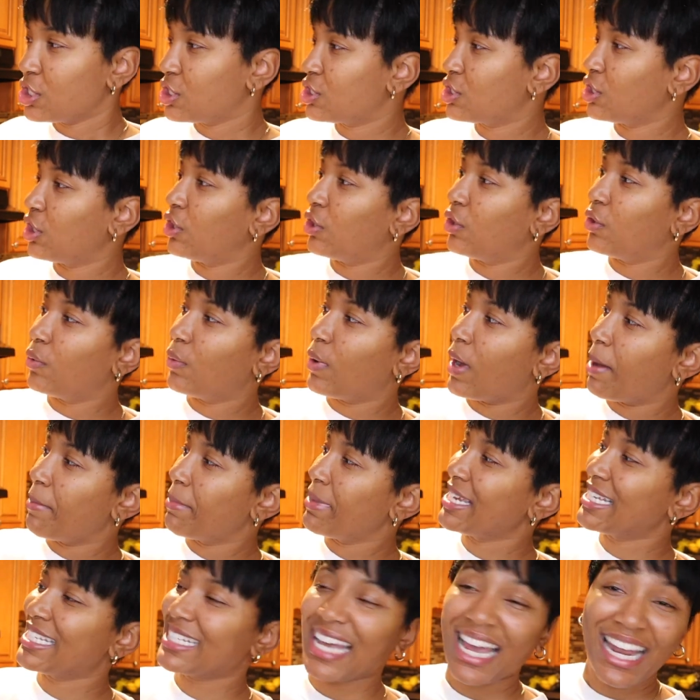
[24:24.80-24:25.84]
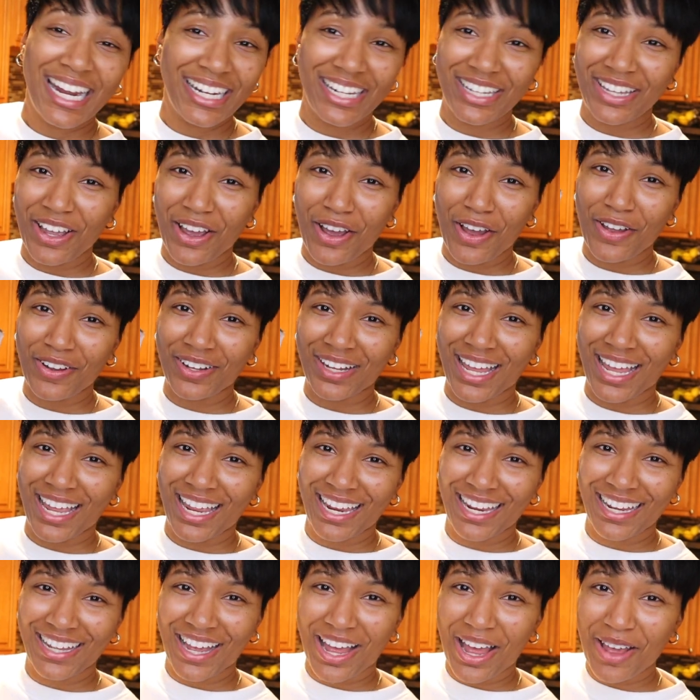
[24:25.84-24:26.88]
so i'm excited y'all
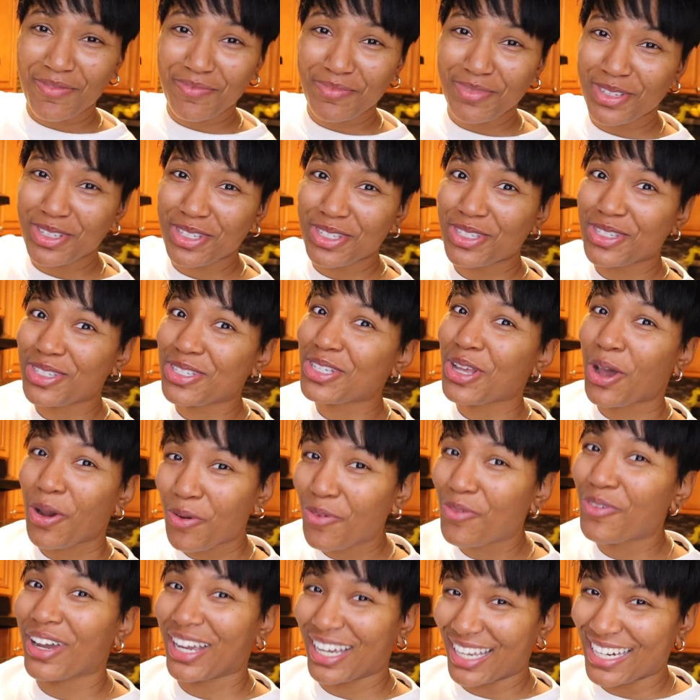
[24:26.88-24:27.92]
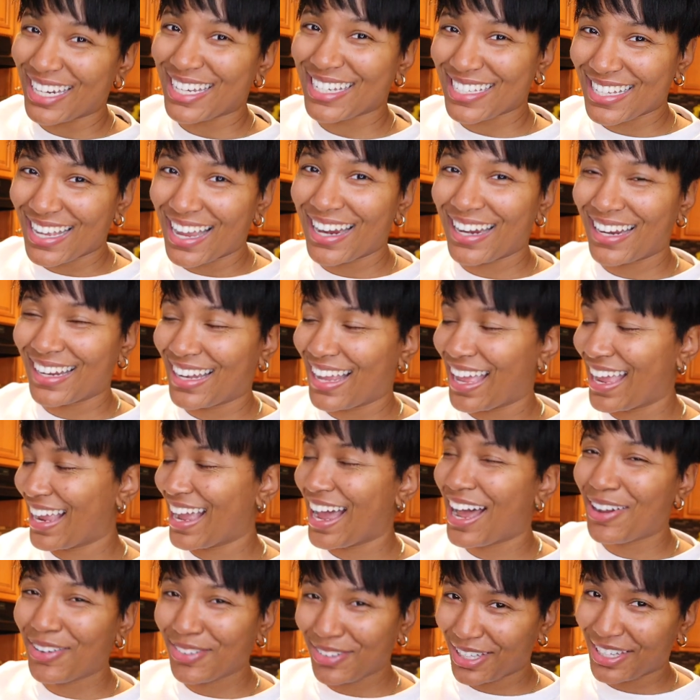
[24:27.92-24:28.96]
like i'm so fucking excited like
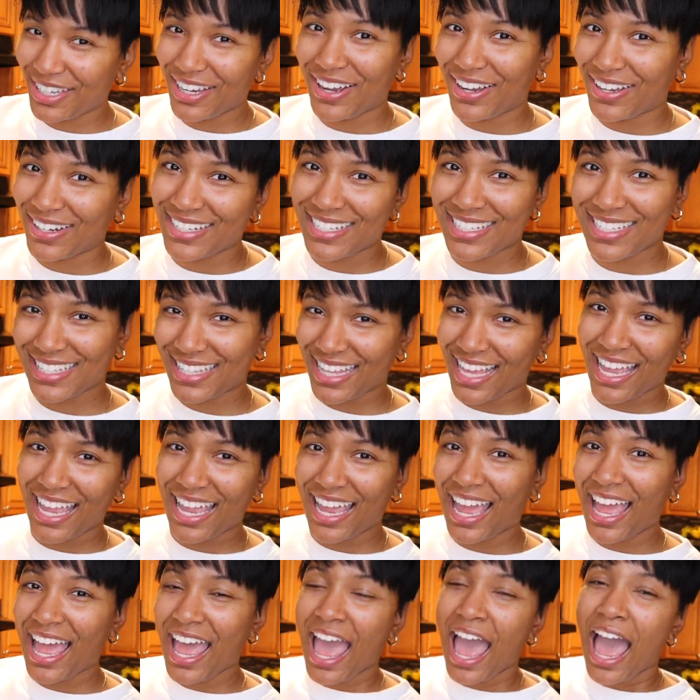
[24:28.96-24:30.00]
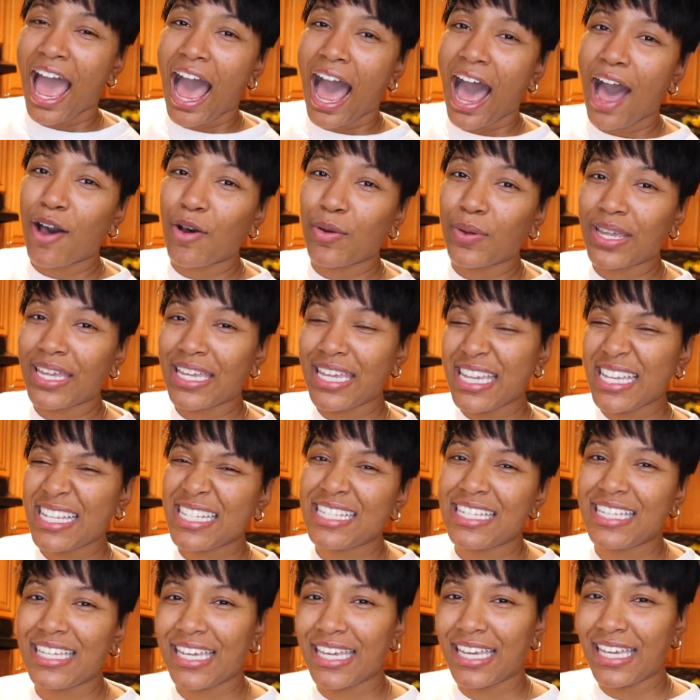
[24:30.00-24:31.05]
i don't think y'all understand how
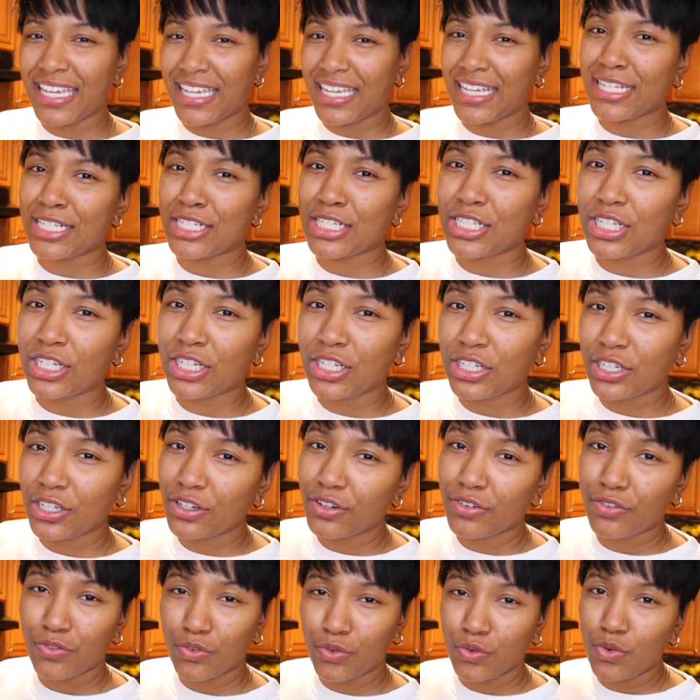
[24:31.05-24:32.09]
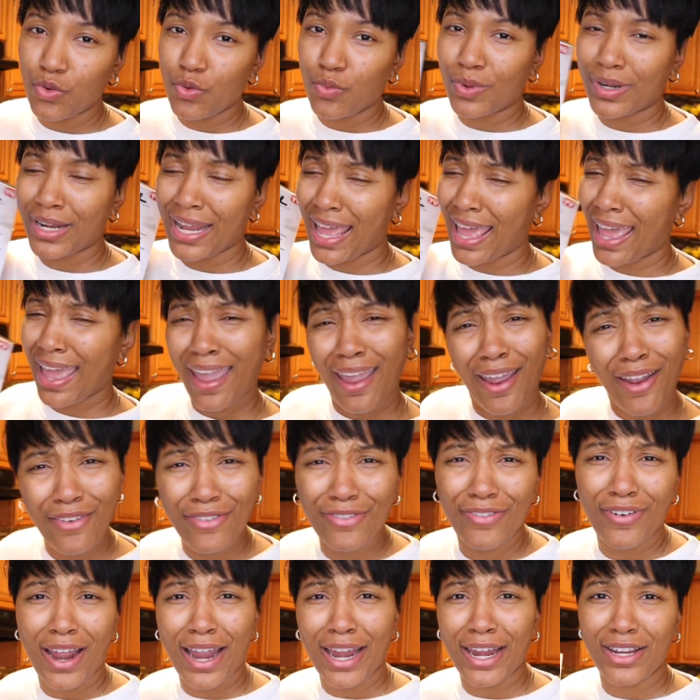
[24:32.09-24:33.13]
easy it is to cook food with an air
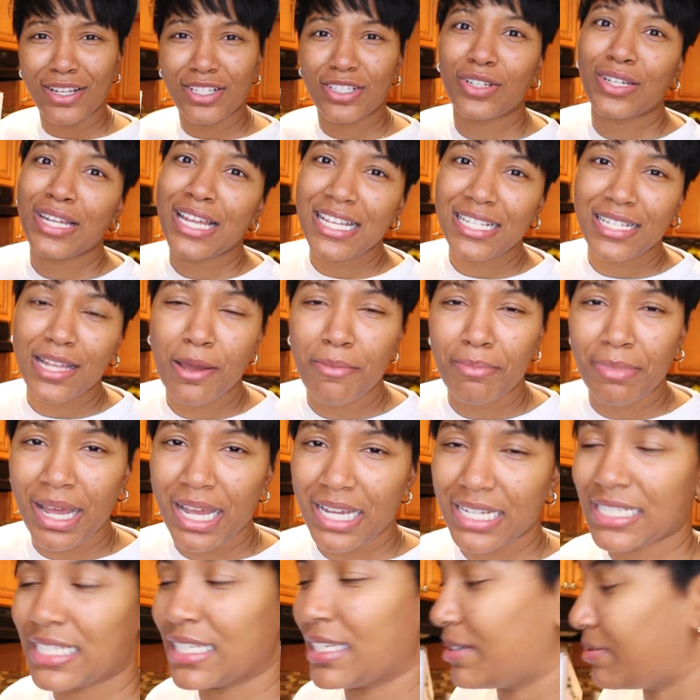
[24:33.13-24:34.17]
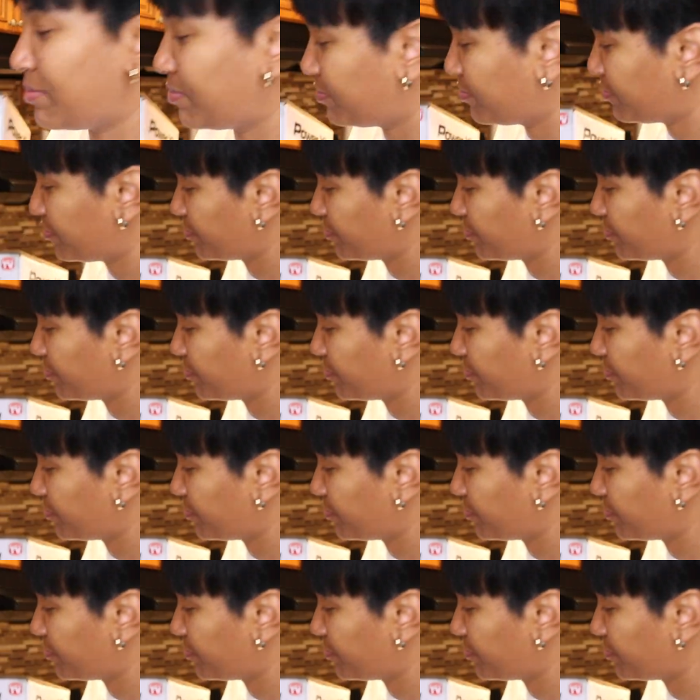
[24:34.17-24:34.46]
fryer so let's unbox it